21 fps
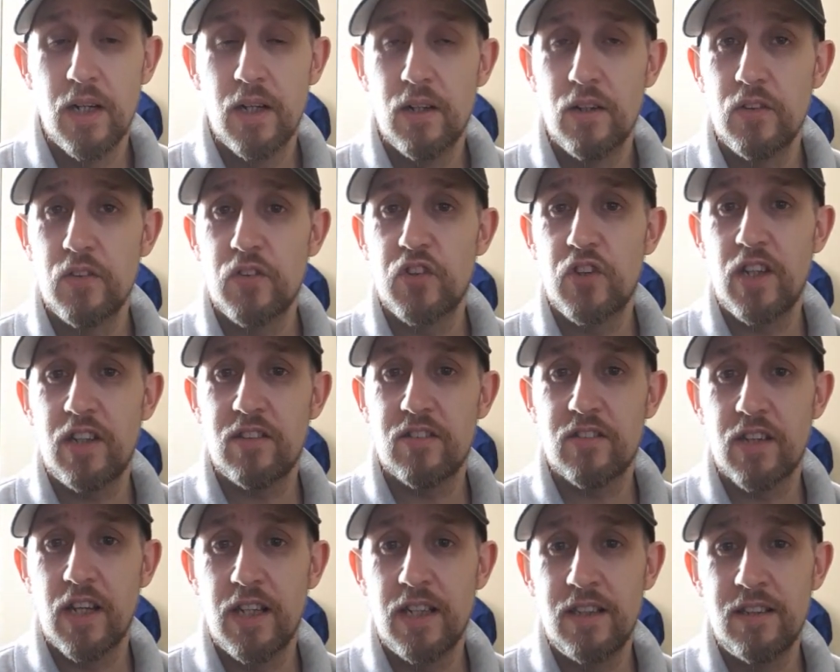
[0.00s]
at
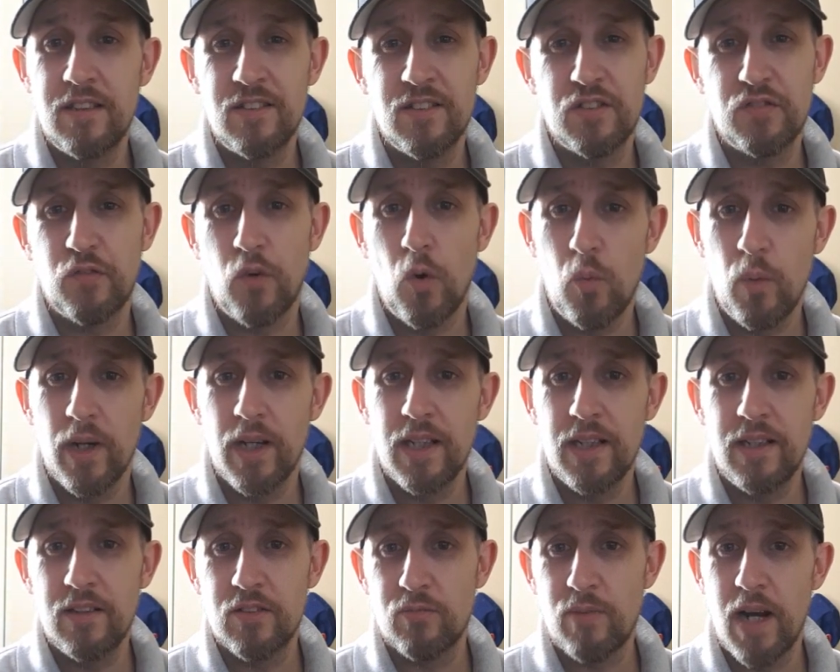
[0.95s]
16s,
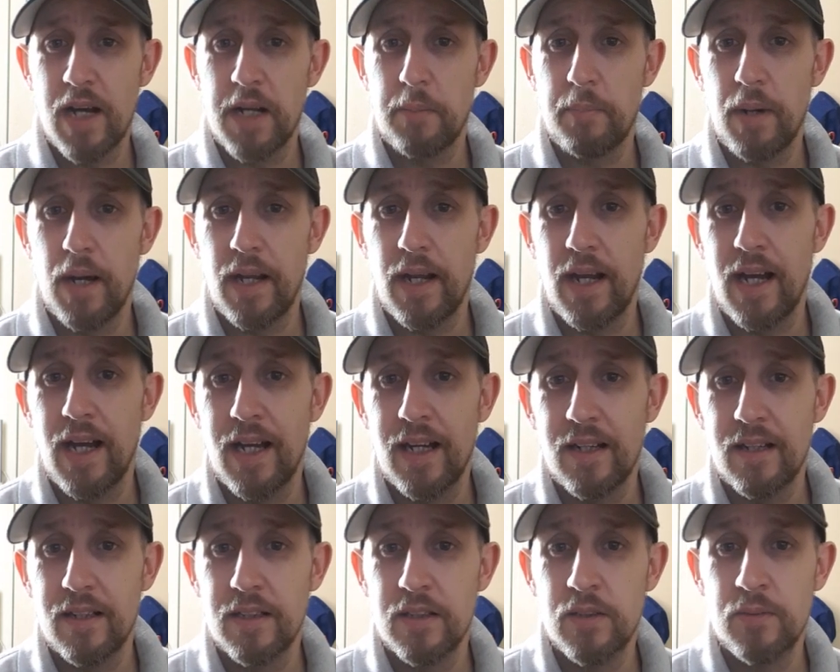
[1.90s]
14s, around about
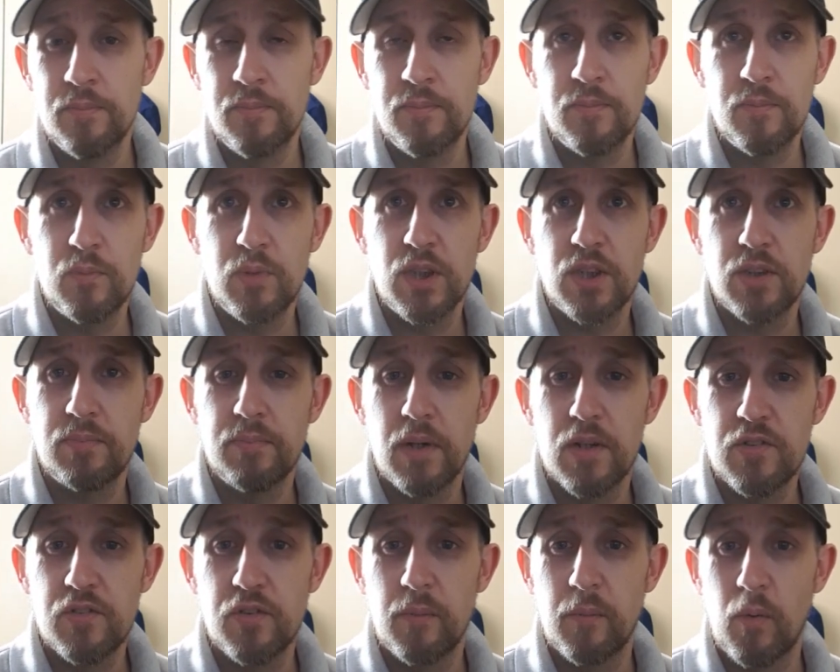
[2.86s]
that, um, which
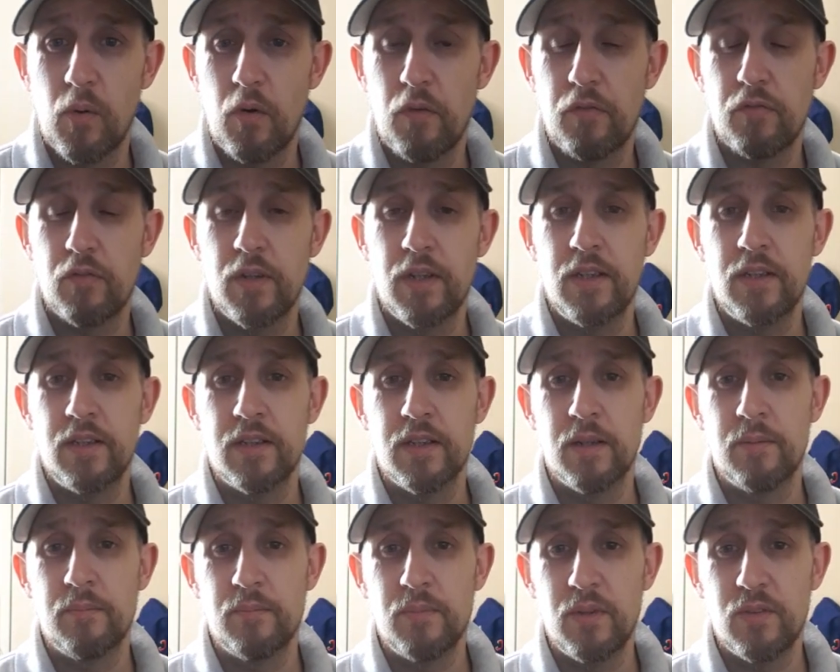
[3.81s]
most of them are offering,
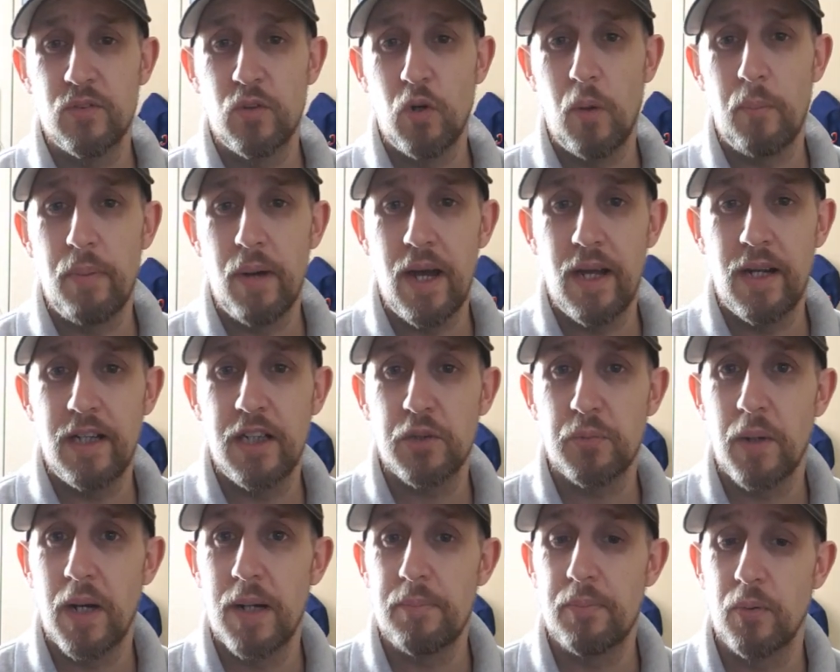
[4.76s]
um, is not a bad each
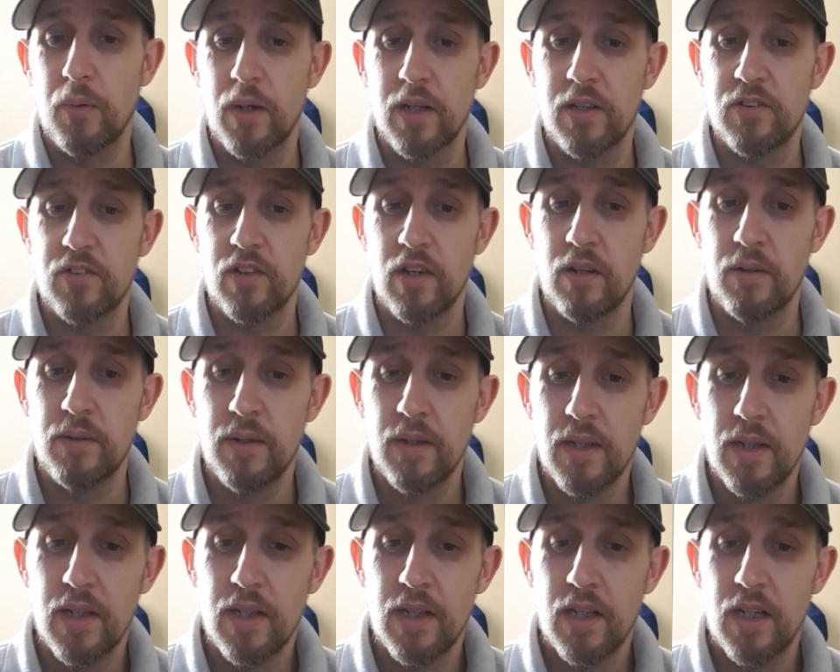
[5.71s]
way price. So
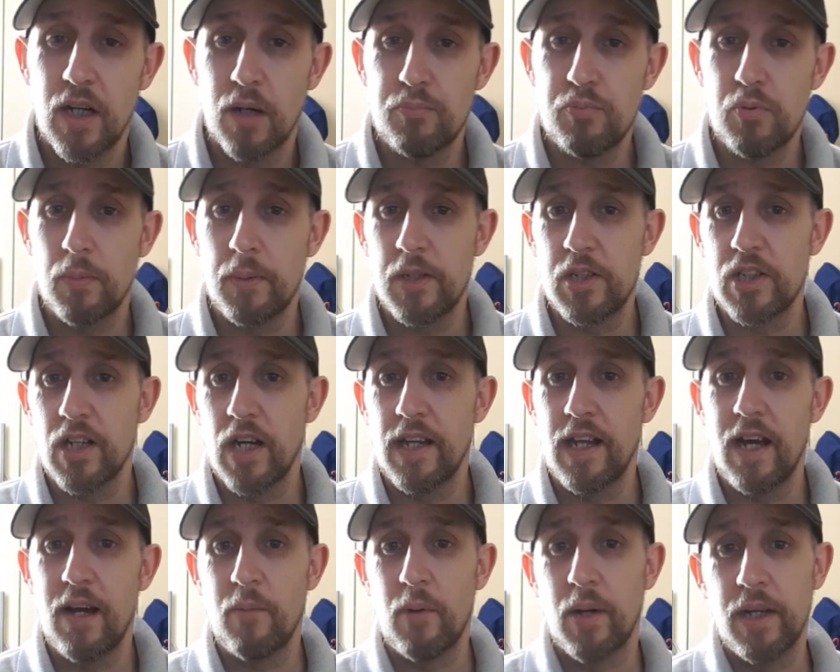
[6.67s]
I'll probably chuck
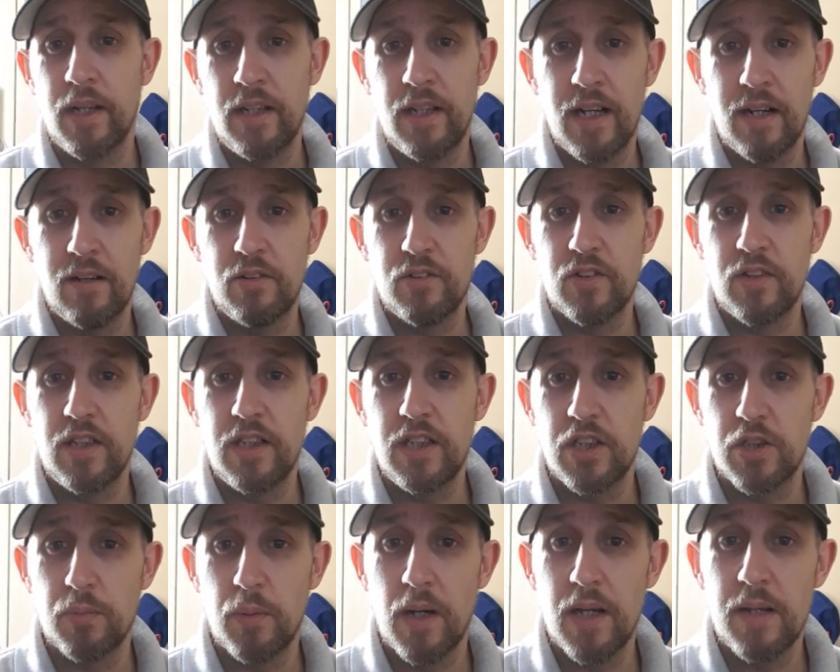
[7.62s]
that one in there as an
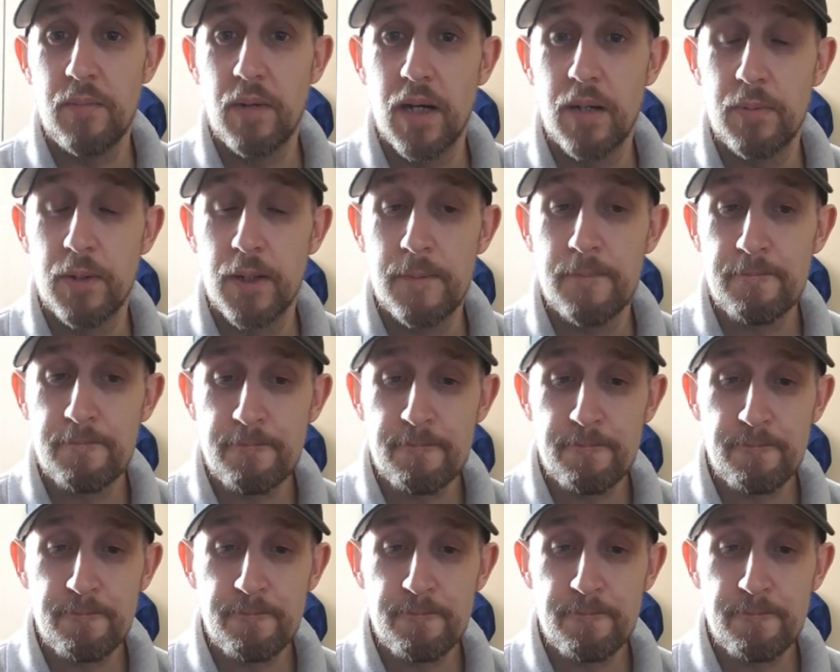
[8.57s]
each way maybe.